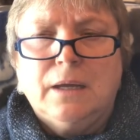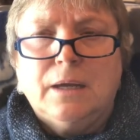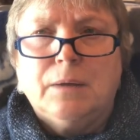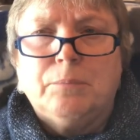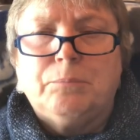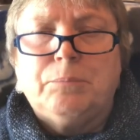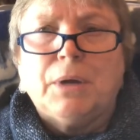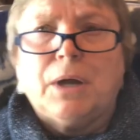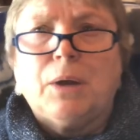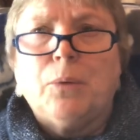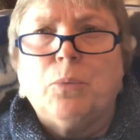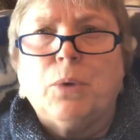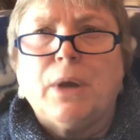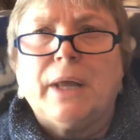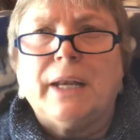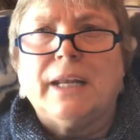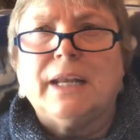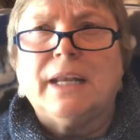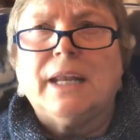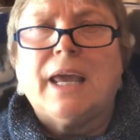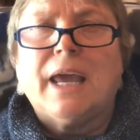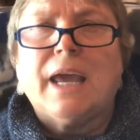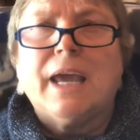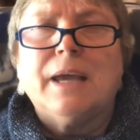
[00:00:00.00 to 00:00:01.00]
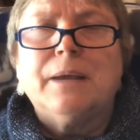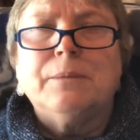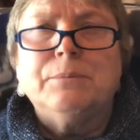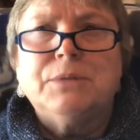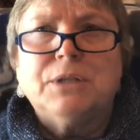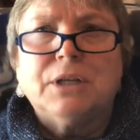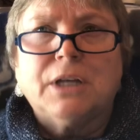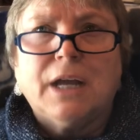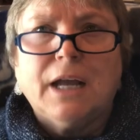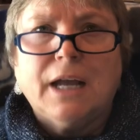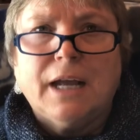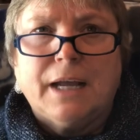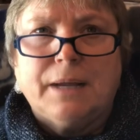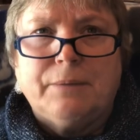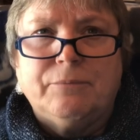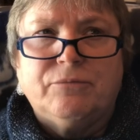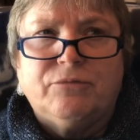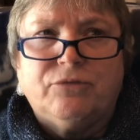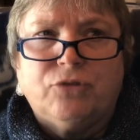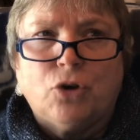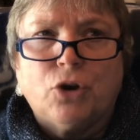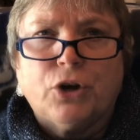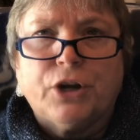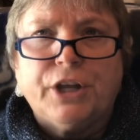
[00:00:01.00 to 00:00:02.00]
But when it came time,
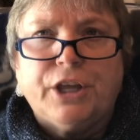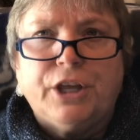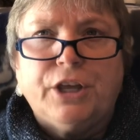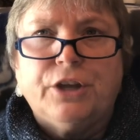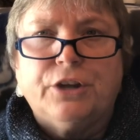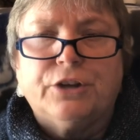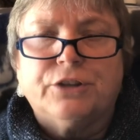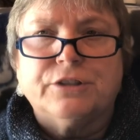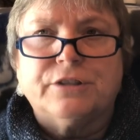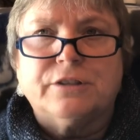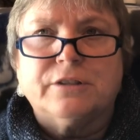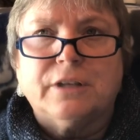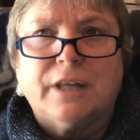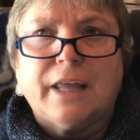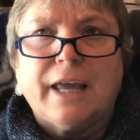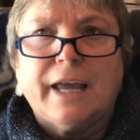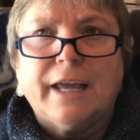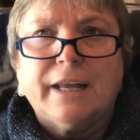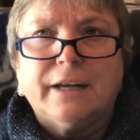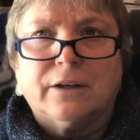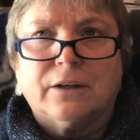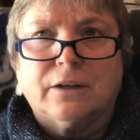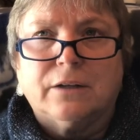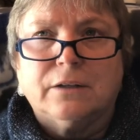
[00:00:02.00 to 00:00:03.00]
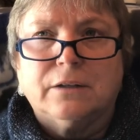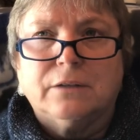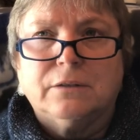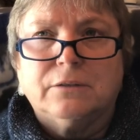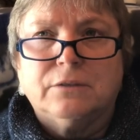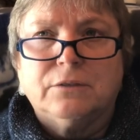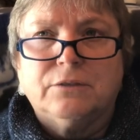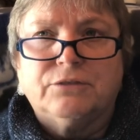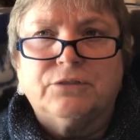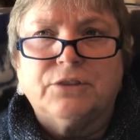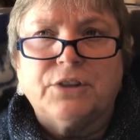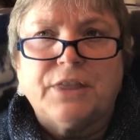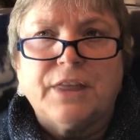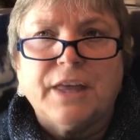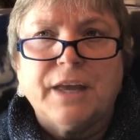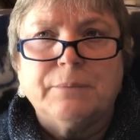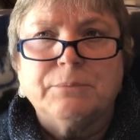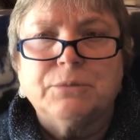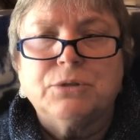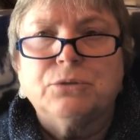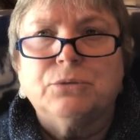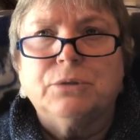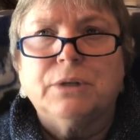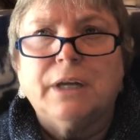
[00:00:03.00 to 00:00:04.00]
40 years later, for them
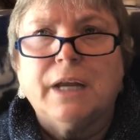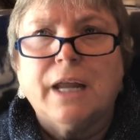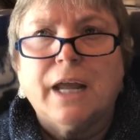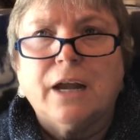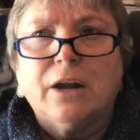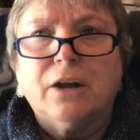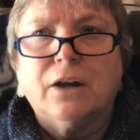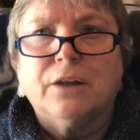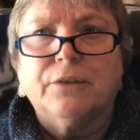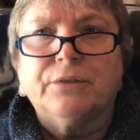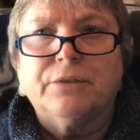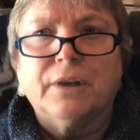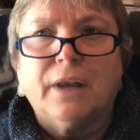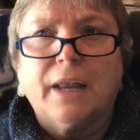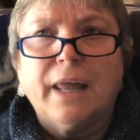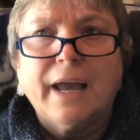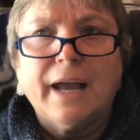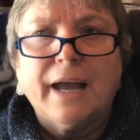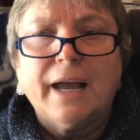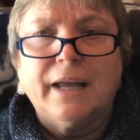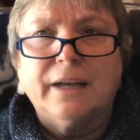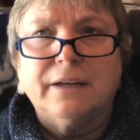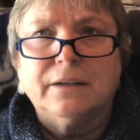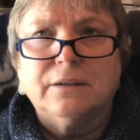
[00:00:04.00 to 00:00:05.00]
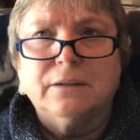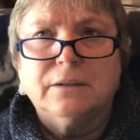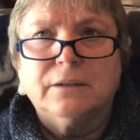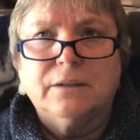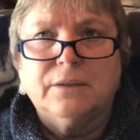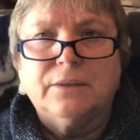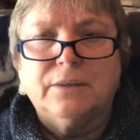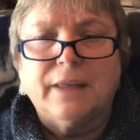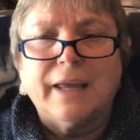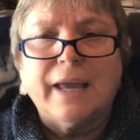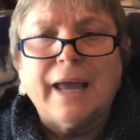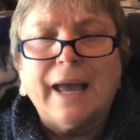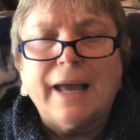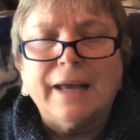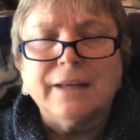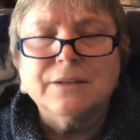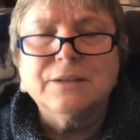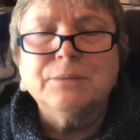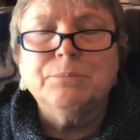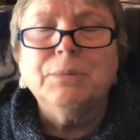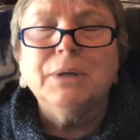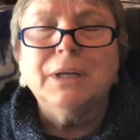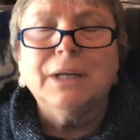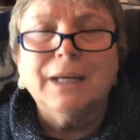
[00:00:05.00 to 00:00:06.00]
to inherit the land, they had
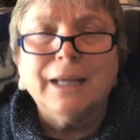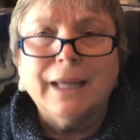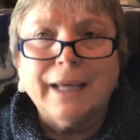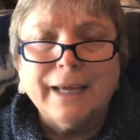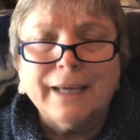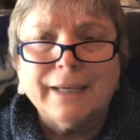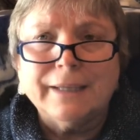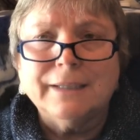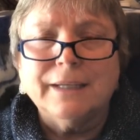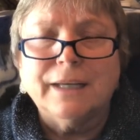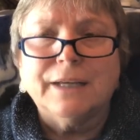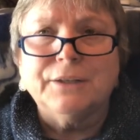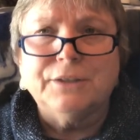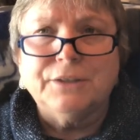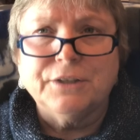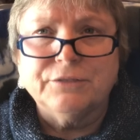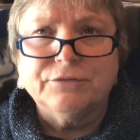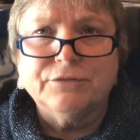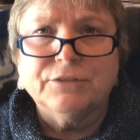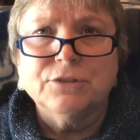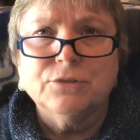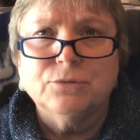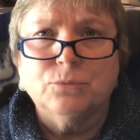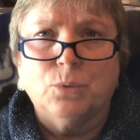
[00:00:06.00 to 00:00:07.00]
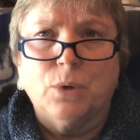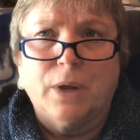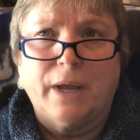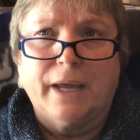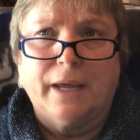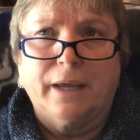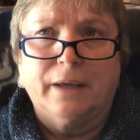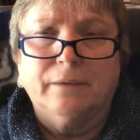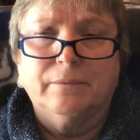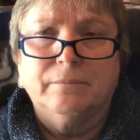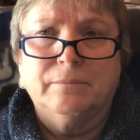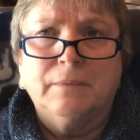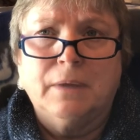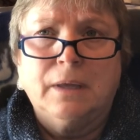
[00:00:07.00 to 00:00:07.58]
to be led a different way.